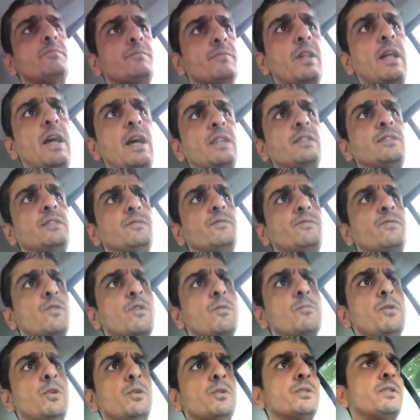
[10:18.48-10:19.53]
last and
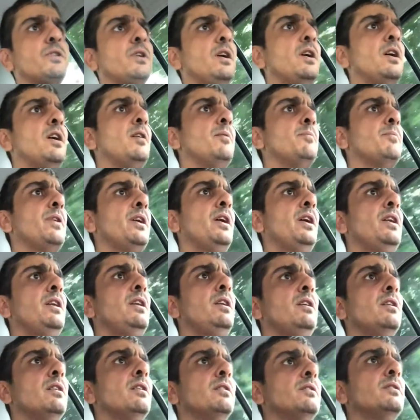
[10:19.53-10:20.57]
foremost,
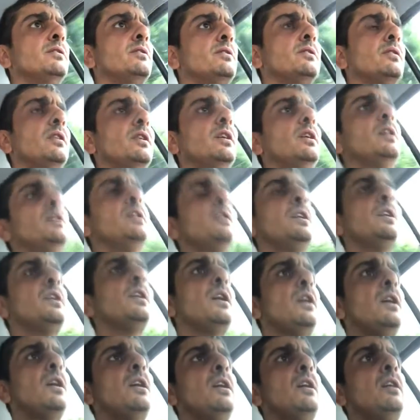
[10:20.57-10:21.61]
India's
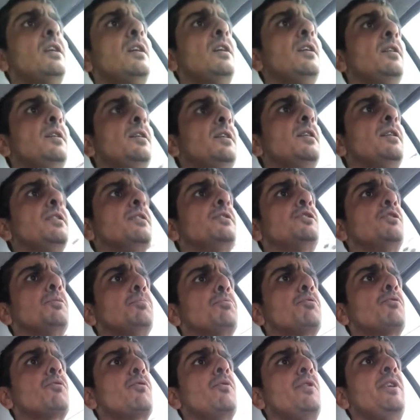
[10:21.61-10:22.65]

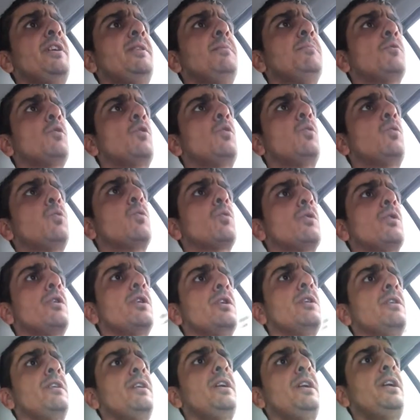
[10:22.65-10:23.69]
Supreme
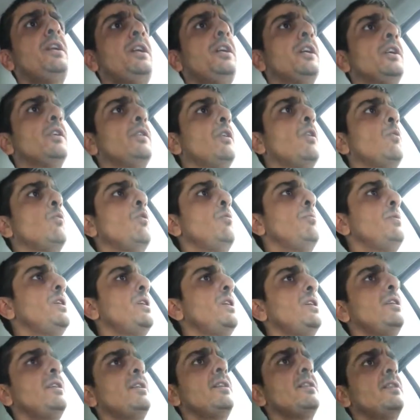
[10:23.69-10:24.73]
Court hearing will
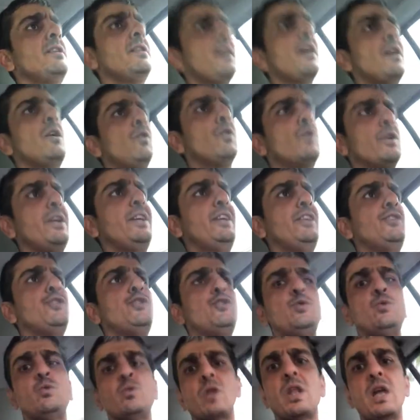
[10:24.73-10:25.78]
be held in
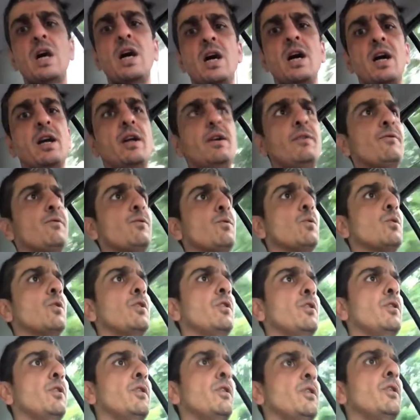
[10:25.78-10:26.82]
July
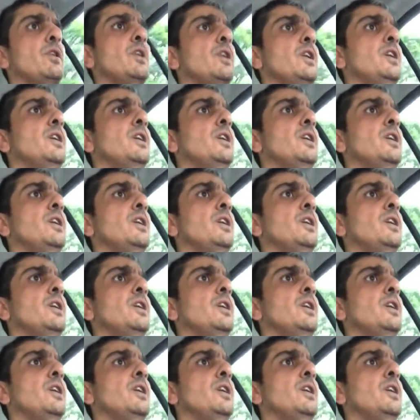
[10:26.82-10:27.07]
for